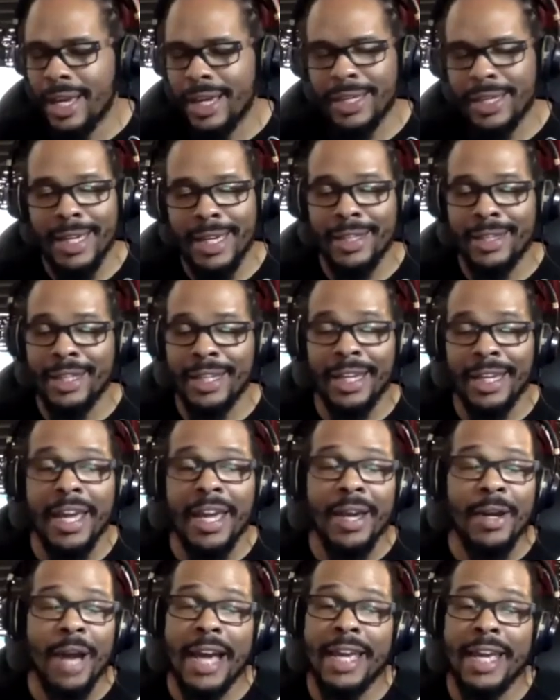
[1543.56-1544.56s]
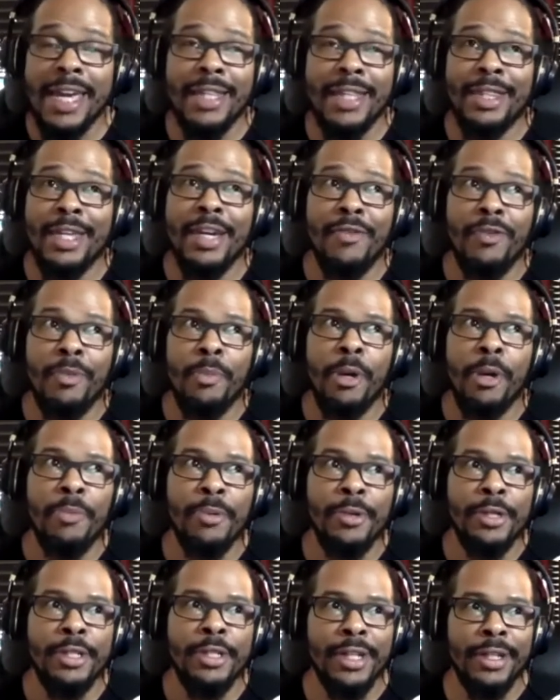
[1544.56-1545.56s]
I, can't think. I can't think of a
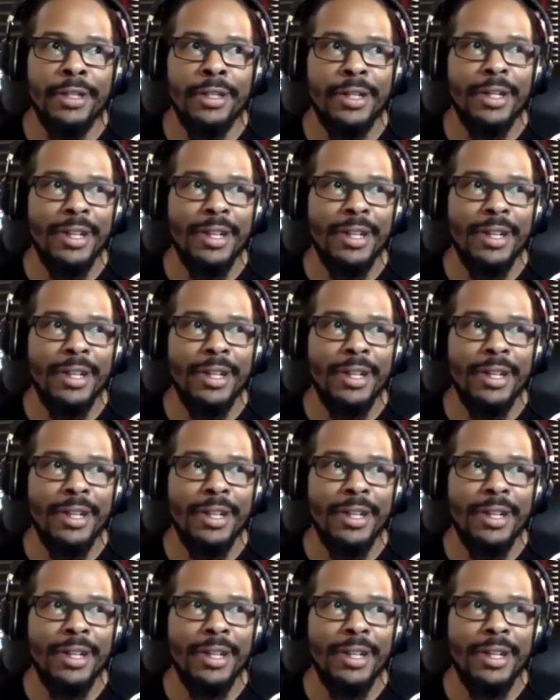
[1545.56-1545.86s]
bumper sticker